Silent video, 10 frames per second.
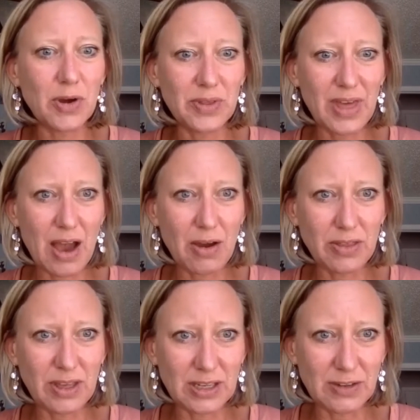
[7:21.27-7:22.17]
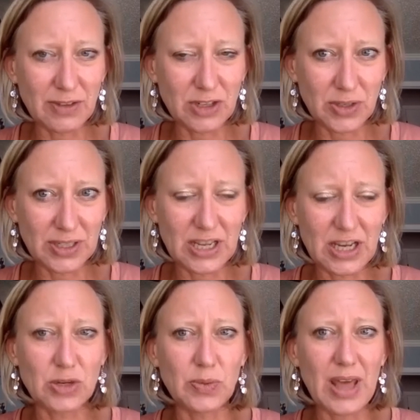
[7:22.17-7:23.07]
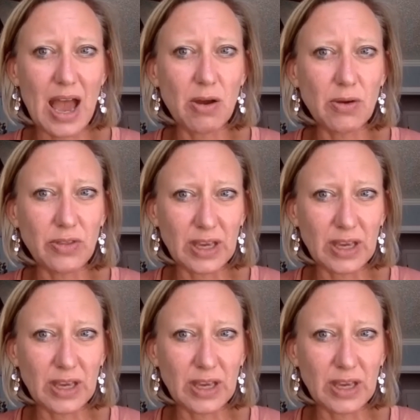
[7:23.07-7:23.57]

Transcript: without the individualization, without